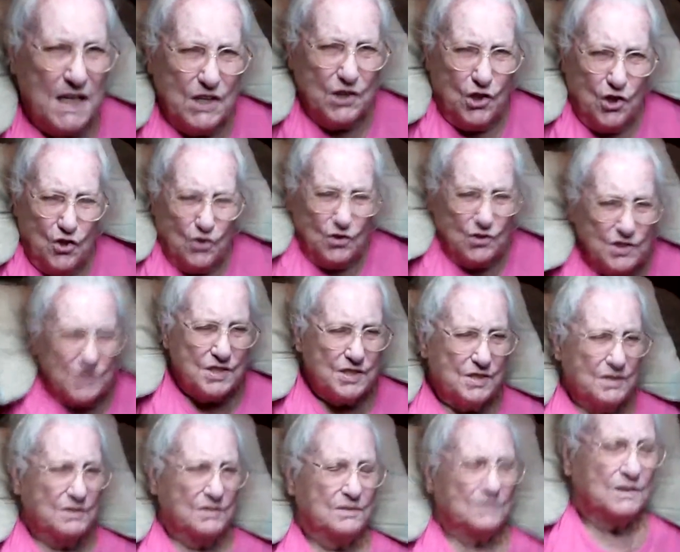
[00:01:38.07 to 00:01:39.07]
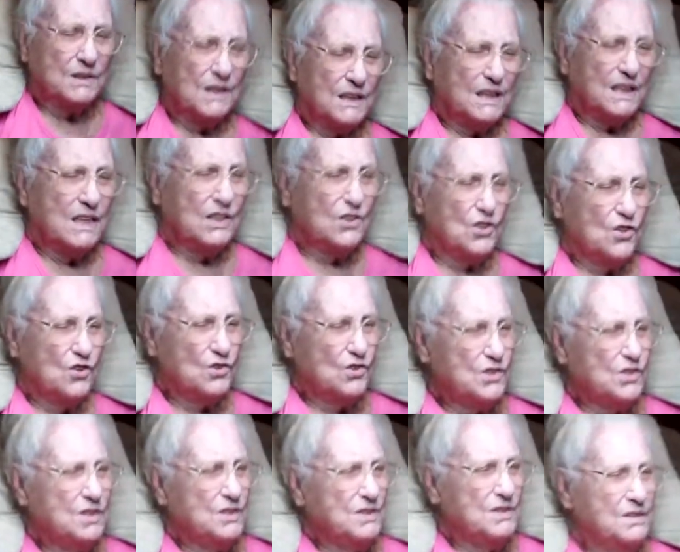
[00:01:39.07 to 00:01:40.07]
he cooked. He auditioned. He
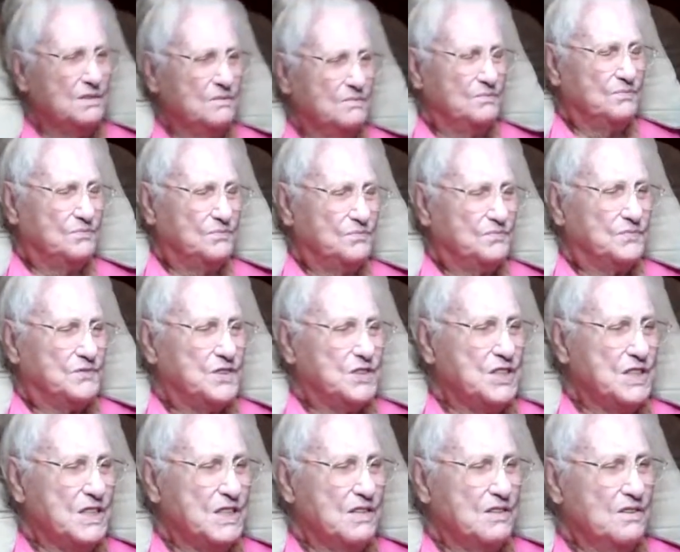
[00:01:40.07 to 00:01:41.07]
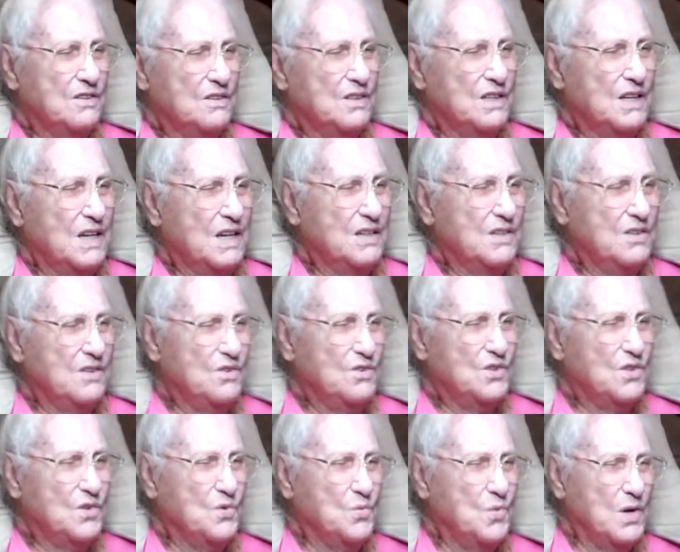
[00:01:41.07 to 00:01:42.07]
cooked a dinner, and, and I don't
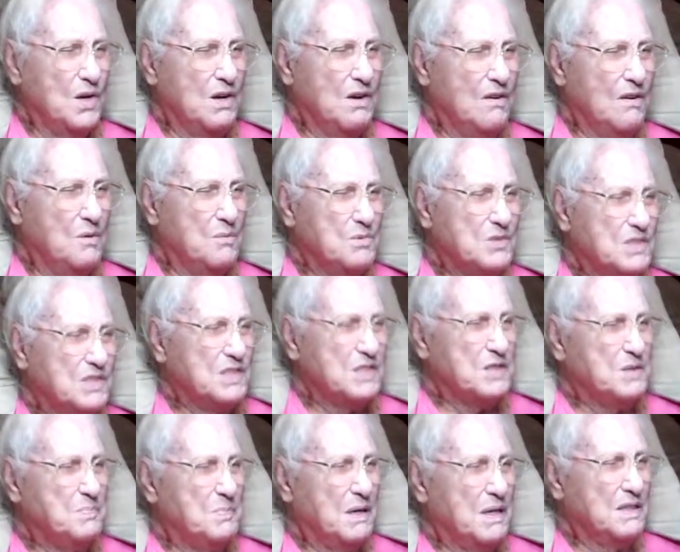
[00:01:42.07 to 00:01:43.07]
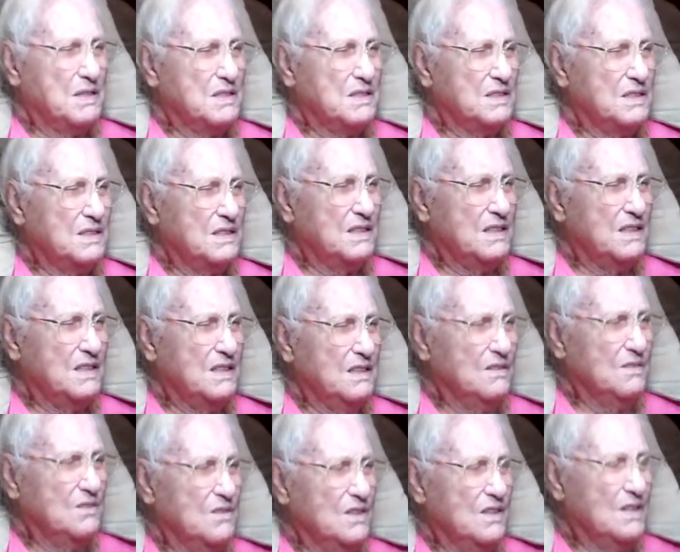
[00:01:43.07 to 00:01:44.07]
know whether I was expected to eat it
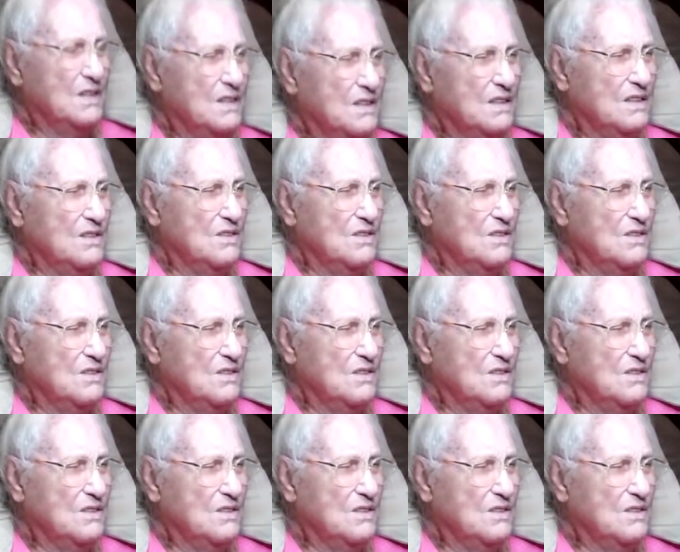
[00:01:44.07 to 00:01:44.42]
um, right